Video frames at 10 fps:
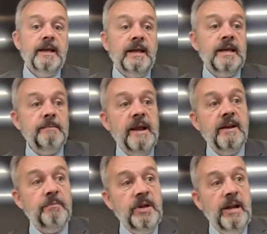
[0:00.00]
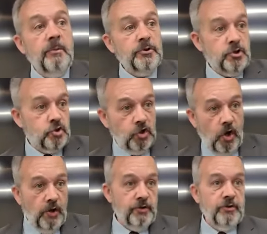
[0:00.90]
He may have been able to
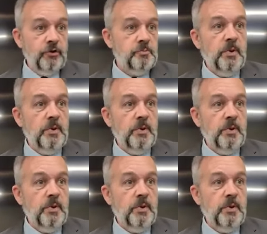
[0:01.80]
slaughter those